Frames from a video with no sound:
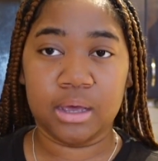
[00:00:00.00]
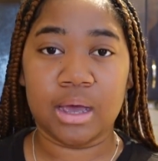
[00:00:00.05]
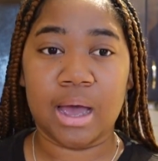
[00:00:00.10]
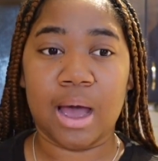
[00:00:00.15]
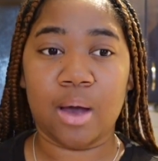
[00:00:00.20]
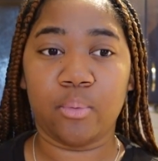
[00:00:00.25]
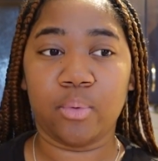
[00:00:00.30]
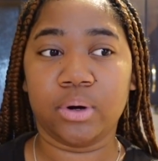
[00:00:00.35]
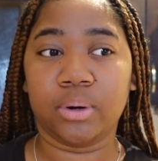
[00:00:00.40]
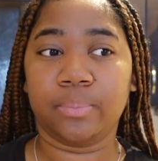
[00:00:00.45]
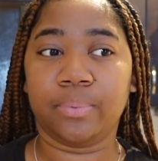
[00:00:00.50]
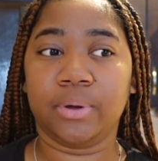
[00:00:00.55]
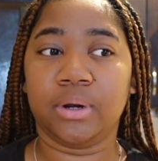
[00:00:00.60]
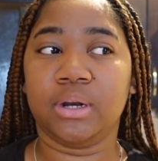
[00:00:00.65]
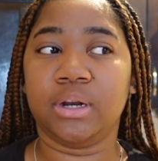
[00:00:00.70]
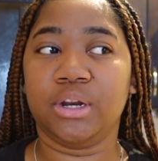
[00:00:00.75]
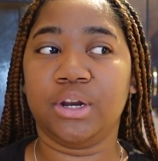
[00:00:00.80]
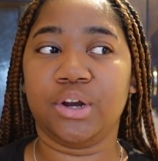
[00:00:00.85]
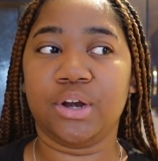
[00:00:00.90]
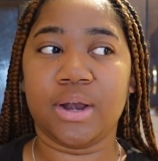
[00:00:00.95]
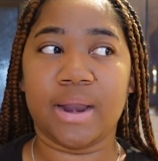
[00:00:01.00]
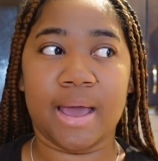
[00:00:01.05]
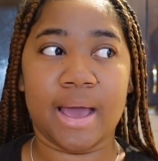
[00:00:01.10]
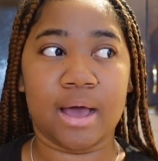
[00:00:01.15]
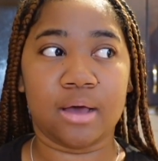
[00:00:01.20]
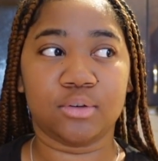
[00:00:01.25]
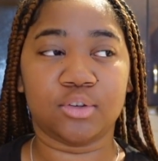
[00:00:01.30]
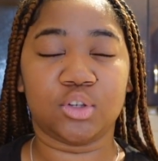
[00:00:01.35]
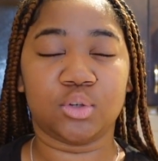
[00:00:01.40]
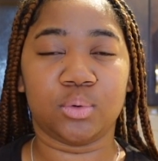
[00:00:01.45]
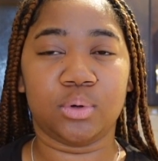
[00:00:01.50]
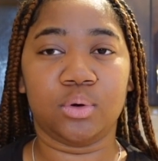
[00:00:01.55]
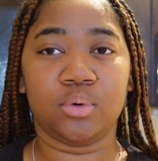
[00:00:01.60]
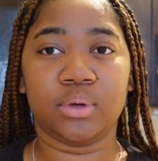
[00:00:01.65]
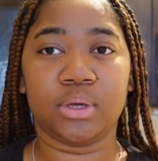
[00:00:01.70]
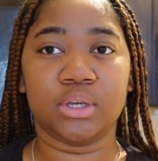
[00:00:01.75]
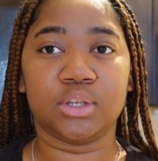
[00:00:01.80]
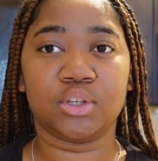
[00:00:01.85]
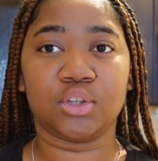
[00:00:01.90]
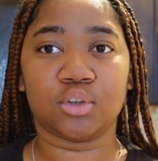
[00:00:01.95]
I want to put it in there now so it'll
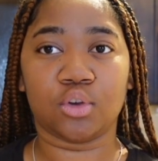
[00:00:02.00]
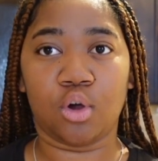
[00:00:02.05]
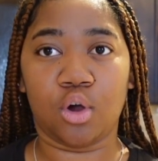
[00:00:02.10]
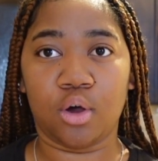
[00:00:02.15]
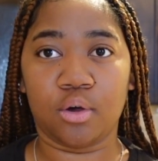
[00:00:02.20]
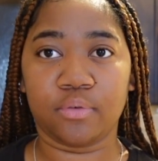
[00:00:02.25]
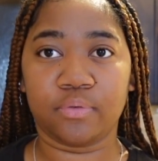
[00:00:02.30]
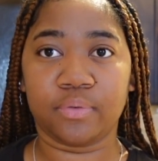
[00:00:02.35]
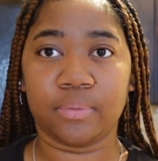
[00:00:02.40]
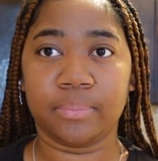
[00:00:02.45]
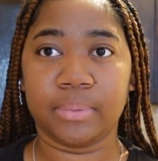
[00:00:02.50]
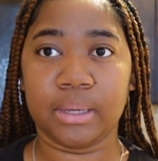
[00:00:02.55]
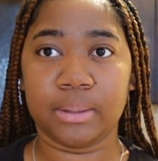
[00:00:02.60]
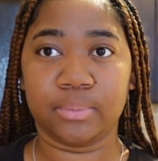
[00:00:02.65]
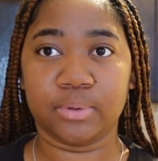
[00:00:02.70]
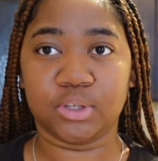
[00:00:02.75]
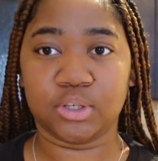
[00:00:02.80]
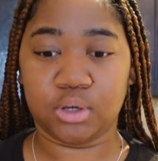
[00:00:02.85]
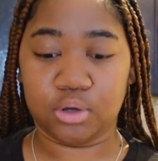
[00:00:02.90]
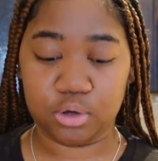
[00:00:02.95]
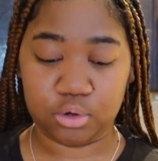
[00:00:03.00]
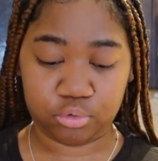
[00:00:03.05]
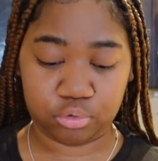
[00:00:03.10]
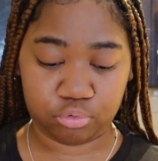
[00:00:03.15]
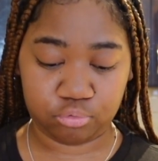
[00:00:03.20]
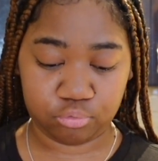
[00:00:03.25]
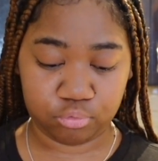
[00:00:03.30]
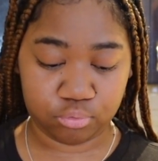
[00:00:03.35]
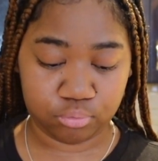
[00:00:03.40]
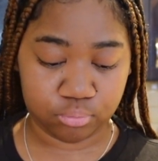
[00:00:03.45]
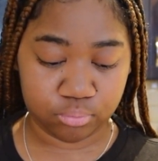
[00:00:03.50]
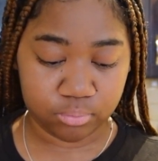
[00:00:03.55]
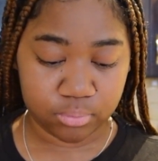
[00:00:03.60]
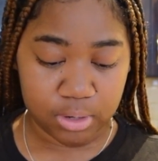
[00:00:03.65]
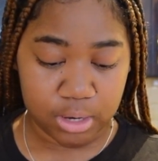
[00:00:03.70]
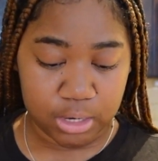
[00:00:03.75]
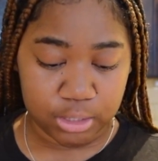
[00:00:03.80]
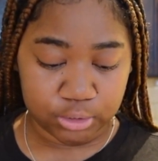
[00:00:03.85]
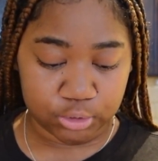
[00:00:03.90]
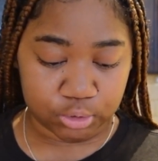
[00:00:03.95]
get soft and be able to cook through.
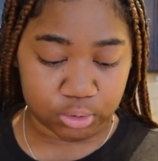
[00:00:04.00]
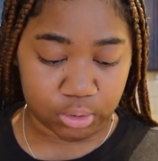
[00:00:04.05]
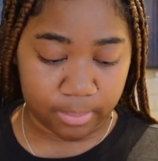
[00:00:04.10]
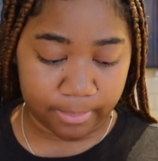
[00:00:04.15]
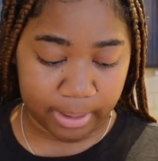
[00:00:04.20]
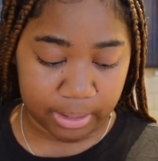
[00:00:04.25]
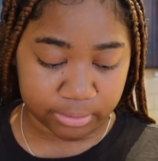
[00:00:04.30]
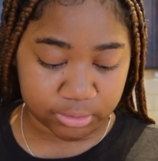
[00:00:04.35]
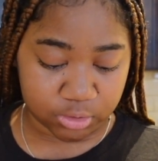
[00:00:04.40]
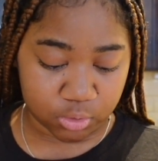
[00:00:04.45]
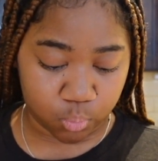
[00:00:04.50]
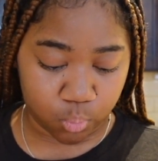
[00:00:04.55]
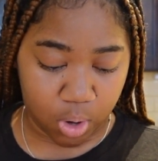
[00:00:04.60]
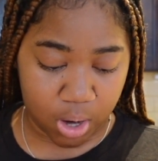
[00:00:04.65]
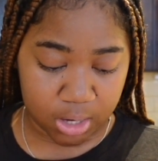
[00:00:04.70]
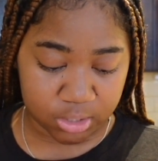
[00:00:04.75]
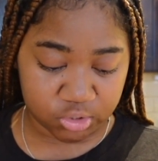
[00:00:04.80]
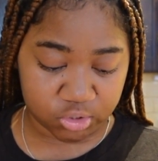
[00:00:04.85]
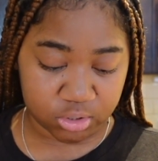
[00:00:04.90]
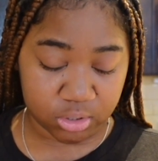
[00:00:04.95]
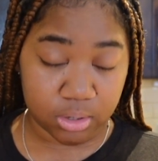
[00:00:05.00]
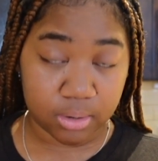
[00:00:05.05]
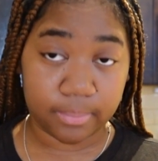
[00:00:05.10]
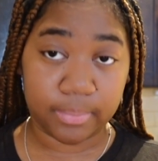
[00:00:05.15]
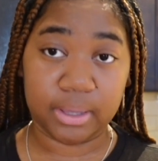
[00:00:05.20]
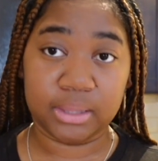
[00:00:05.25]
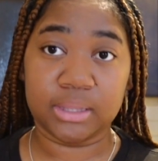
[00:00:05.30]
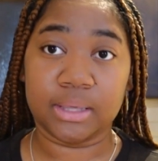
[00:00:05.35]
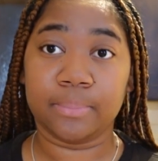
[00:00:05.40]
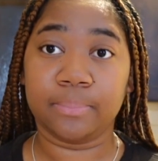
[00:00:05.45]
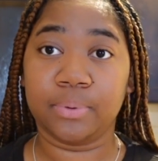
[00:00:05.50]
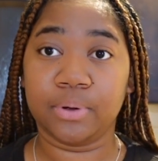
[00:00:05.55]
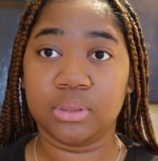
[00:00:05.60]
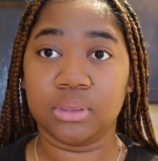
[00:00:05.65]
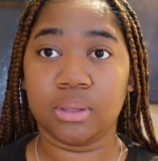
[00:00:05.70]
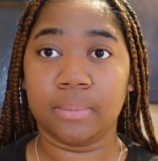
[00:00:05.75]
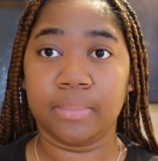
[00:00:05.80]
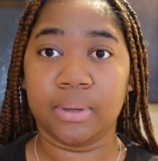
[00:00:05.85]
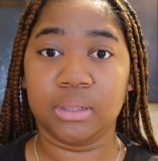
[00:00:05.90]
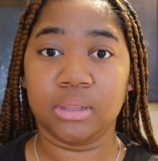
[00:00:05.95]
So I'm about to wash them and then put
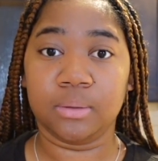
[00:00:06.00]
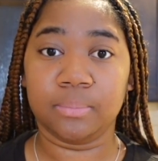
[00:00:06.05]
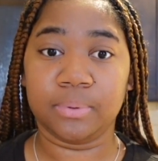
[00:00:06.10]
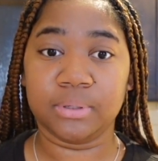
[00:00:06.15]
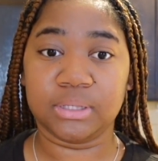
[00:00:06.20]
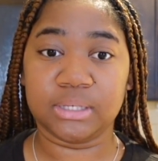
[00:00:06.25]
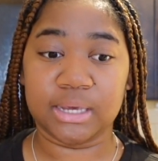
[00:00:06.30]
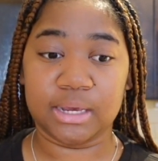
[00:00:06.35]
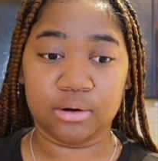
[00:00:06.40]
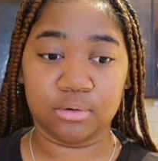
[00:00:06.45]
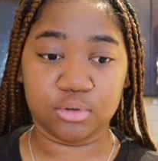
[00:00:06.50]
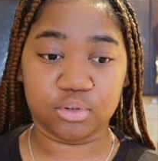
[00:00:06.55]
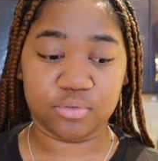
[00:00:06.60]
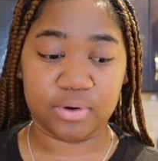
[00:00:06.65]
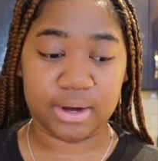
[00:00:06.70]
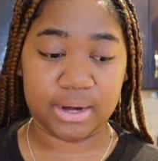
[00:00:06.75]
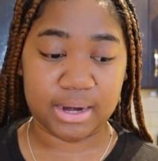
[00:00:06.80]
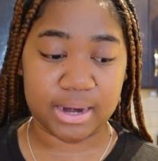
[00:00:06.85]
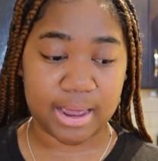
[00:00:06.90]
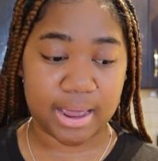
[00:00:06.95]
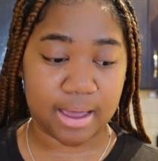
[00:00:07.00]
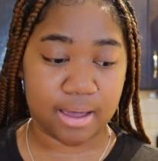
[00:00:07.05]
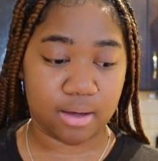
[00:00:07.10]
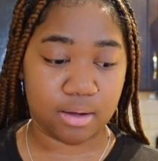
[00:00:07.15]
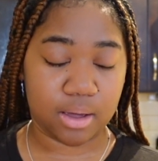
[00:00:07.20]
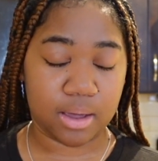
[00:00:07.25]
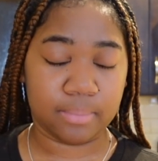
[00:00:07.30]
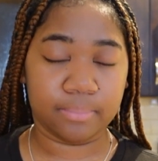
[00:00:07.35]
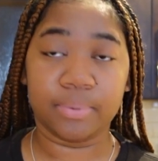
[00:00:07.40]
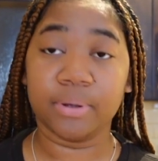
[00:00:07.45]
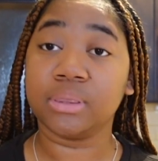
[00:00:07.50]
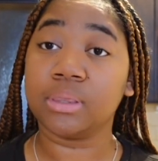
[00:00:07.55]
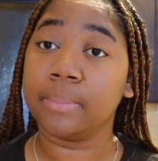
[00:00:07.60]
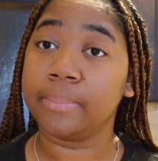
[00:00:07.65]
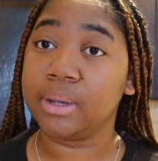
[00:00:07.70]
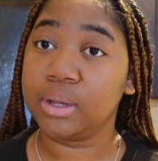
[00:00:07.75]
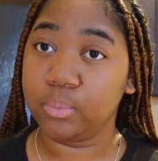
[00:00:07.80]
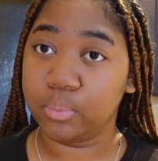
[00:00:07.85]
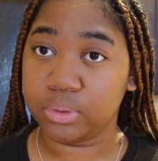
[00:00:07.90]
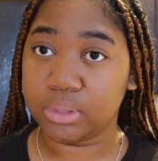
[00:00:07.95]
them in the potatoes right now. Put them
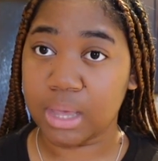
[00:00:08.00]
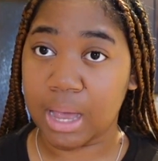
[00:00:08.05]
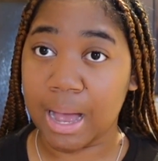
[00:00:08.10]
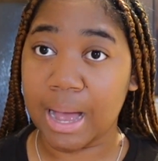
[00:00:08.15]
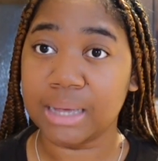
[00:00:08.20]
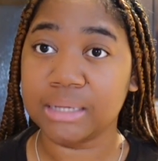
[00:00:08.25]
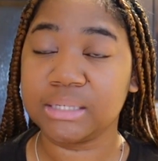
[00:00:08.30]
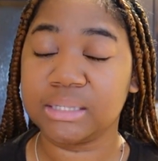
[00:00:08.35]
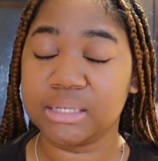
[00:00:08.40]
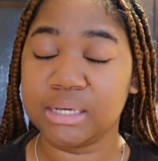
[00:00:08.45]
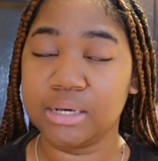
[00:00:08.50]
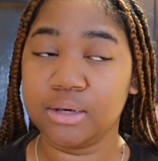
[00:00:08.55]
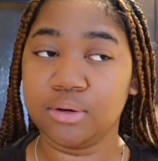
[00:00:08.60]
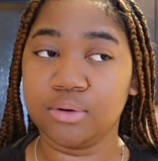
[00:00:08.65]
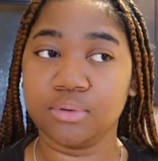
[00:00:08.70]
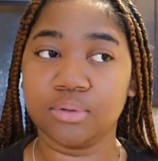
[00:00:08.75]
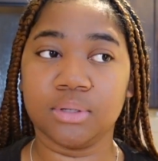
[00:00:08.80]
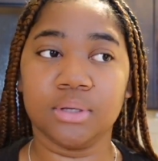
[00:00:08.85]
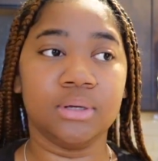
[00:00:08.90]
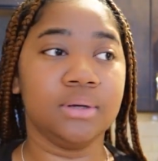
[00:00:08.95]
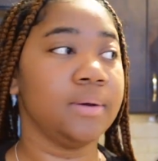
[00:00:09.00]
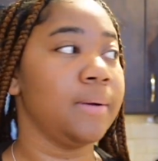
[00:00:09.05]
in with the oxtails.